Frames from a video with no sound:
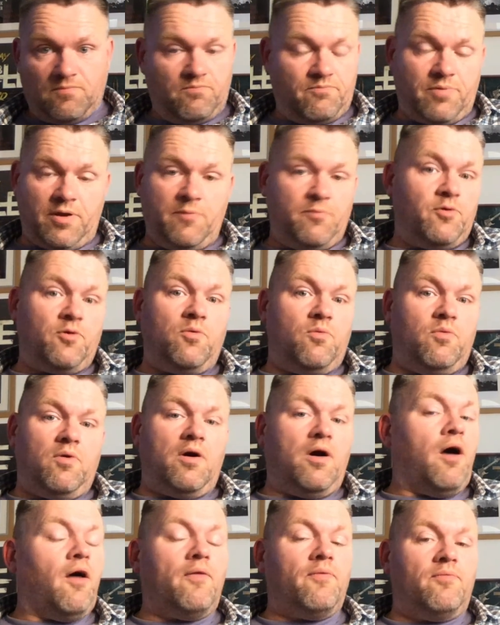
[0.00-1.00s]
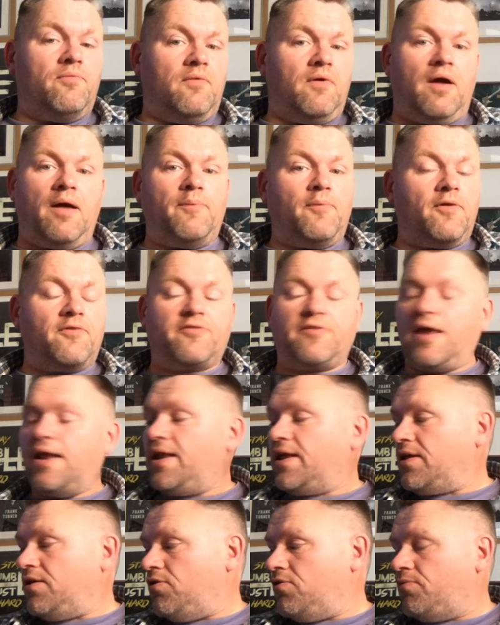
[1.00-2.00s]
People aren't, I'm not
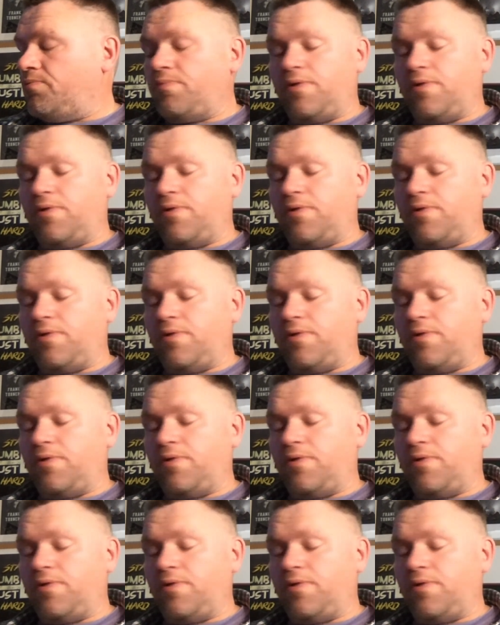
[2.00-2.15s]
telling you